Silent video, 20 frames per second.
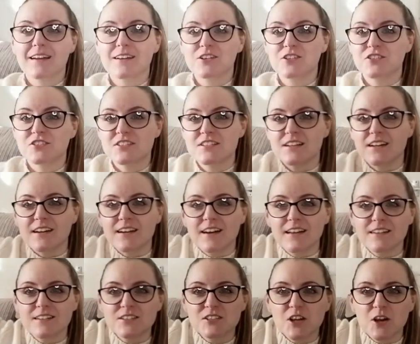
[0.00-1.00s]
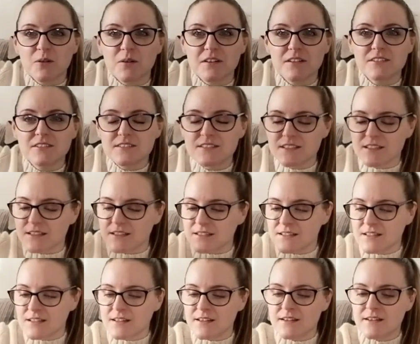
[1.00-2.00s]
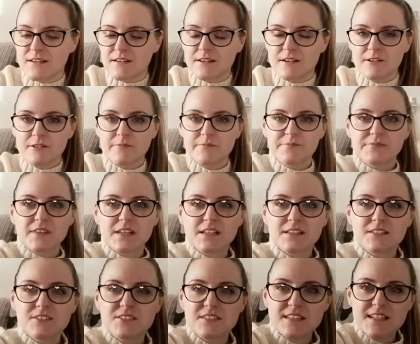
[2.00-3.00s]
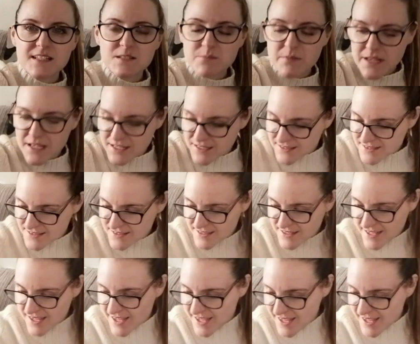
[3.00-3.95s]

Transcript: I cut it at the top, can you see? No, it's just these bits